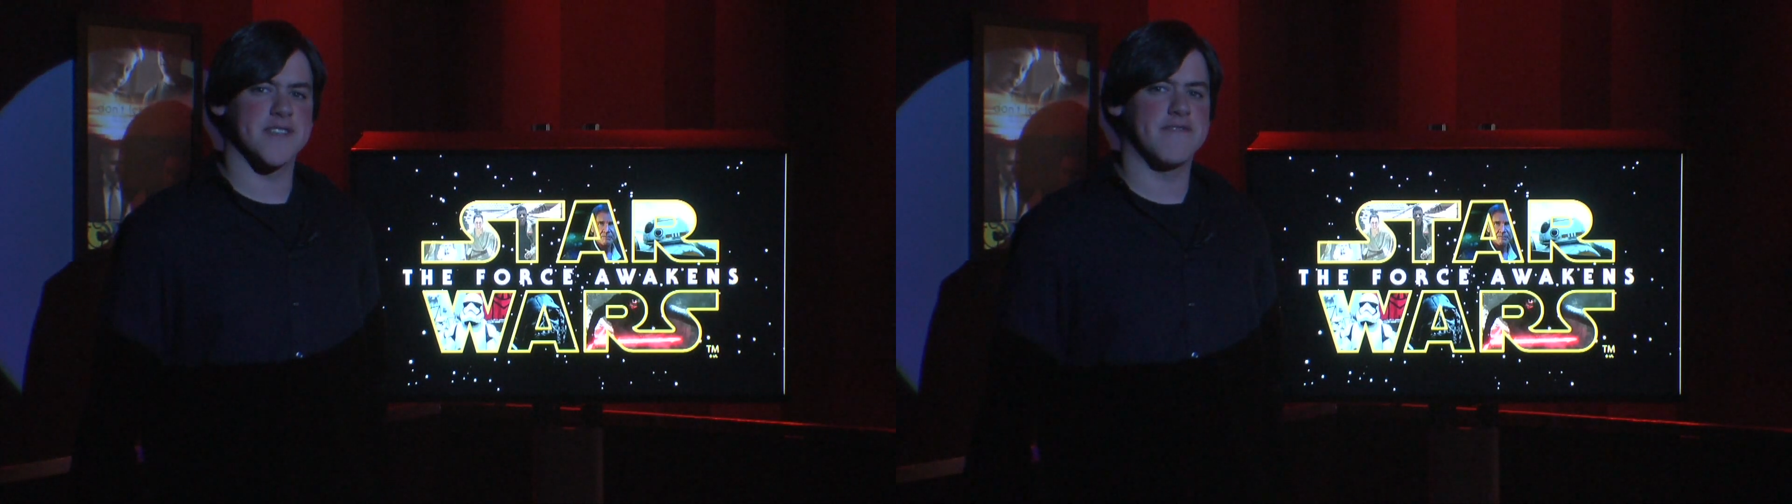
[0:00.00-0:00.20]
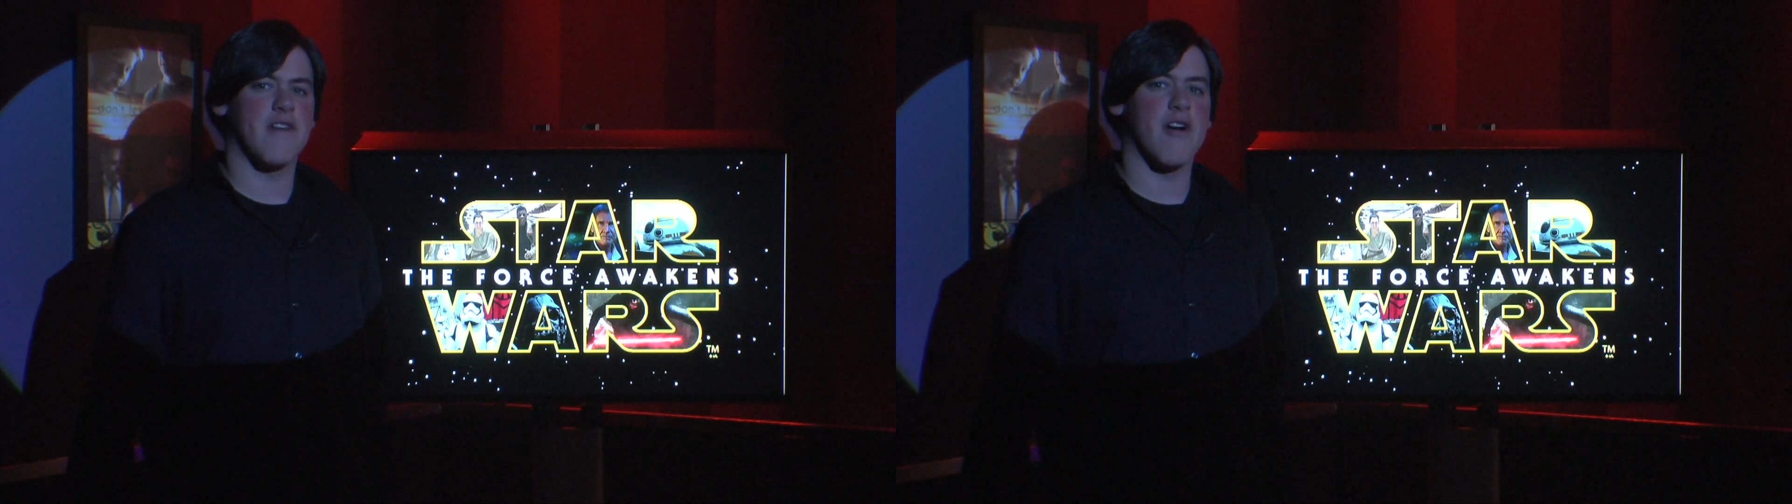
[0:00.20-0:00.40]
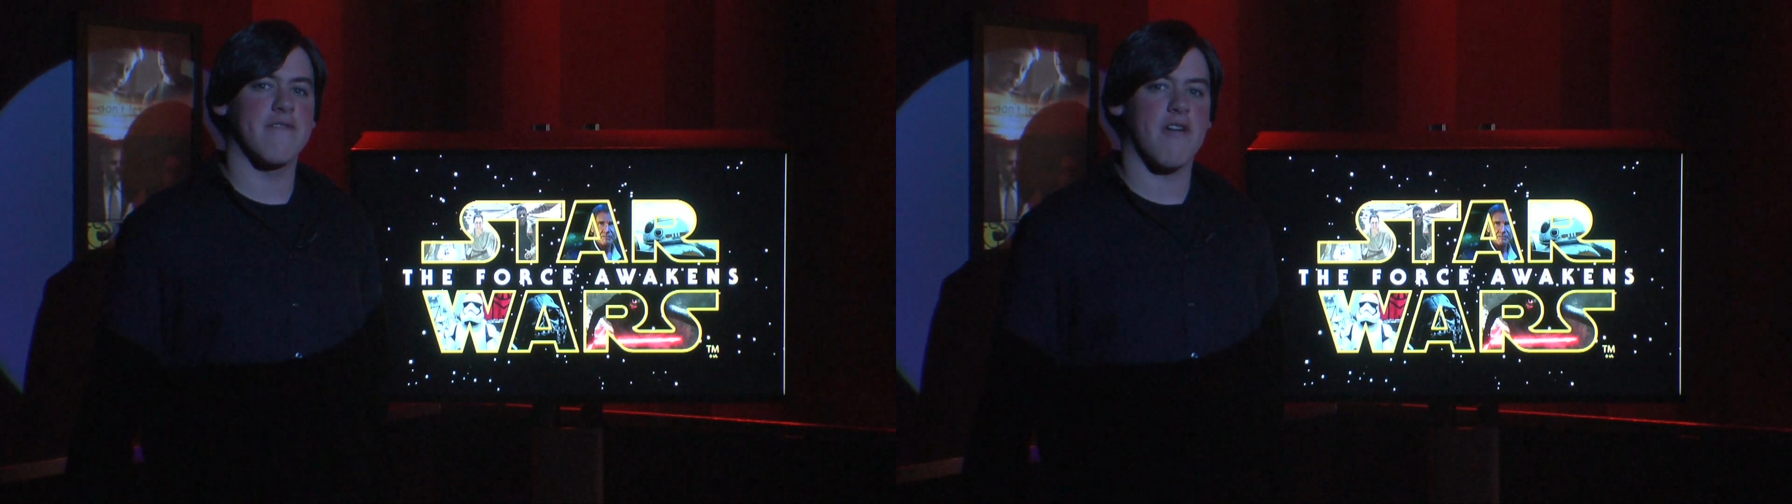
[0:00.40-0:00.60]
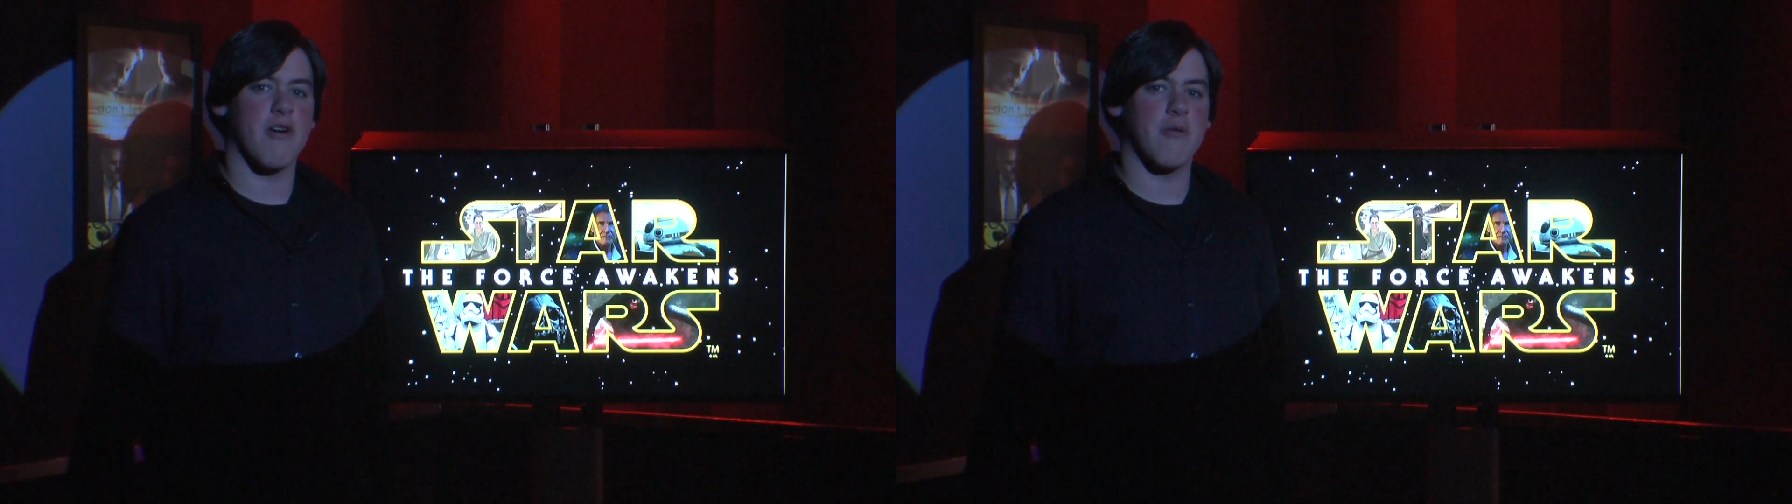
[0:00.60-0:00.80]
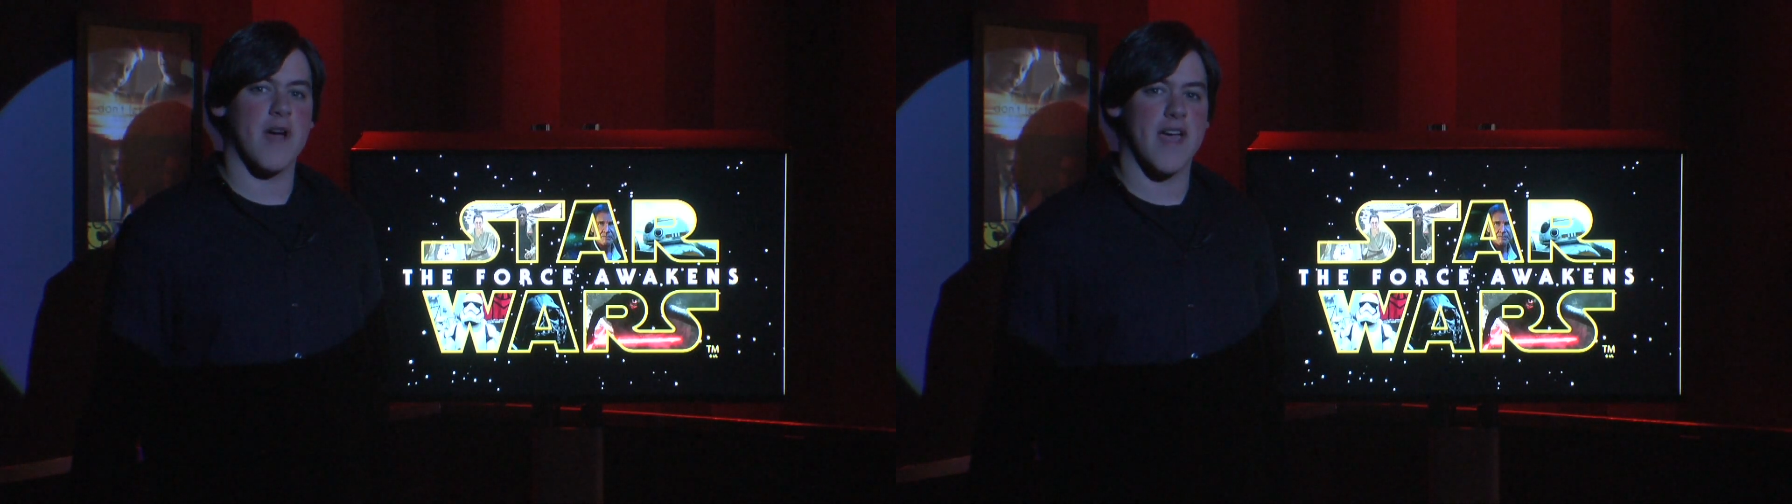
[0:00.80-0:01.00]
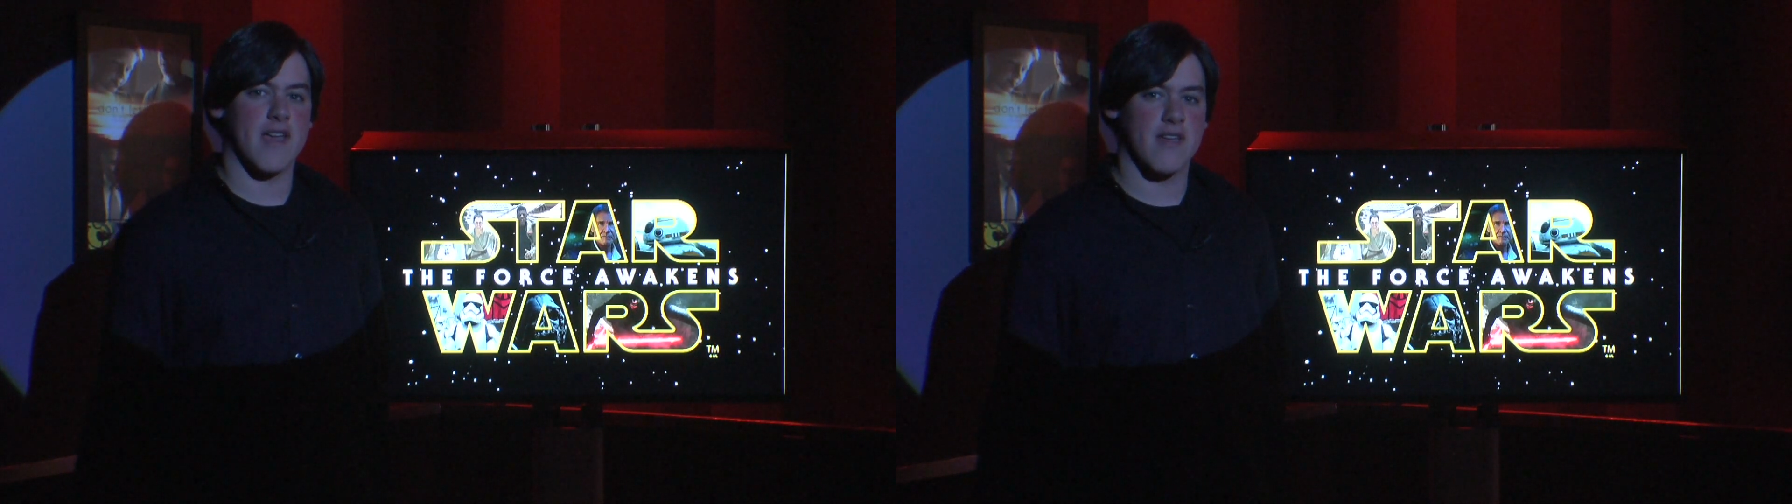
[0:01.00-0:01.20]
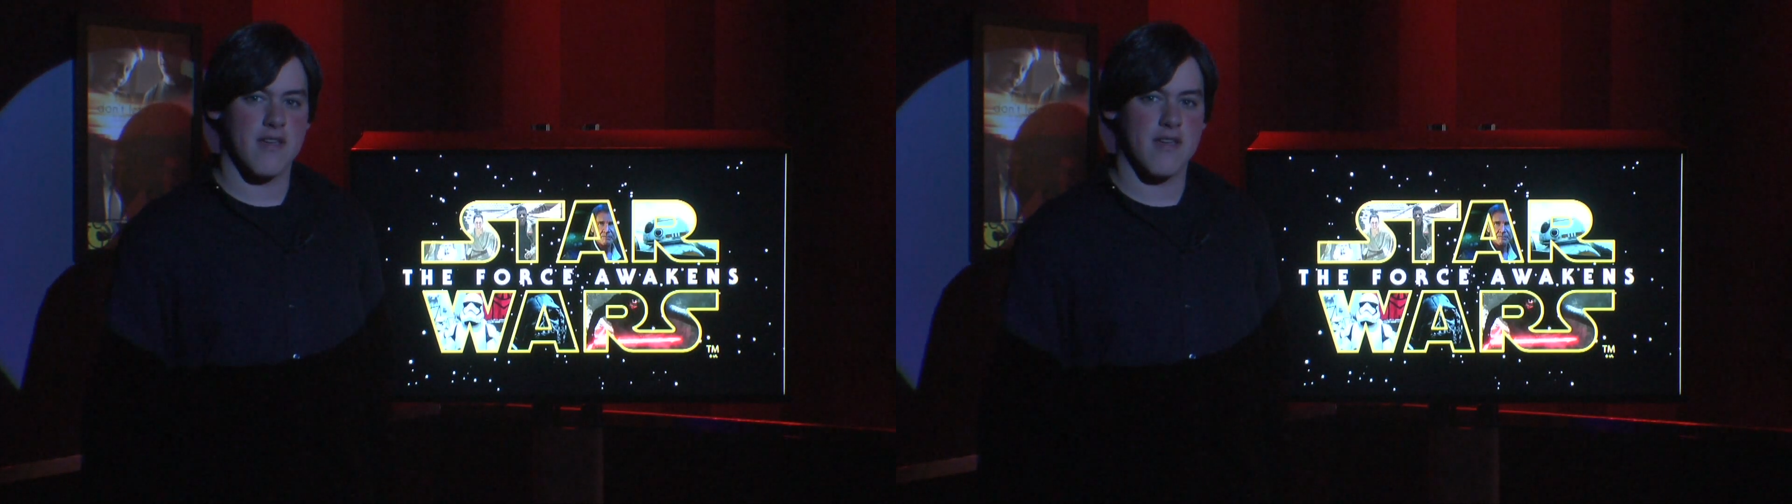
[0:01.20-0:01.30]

far, far away,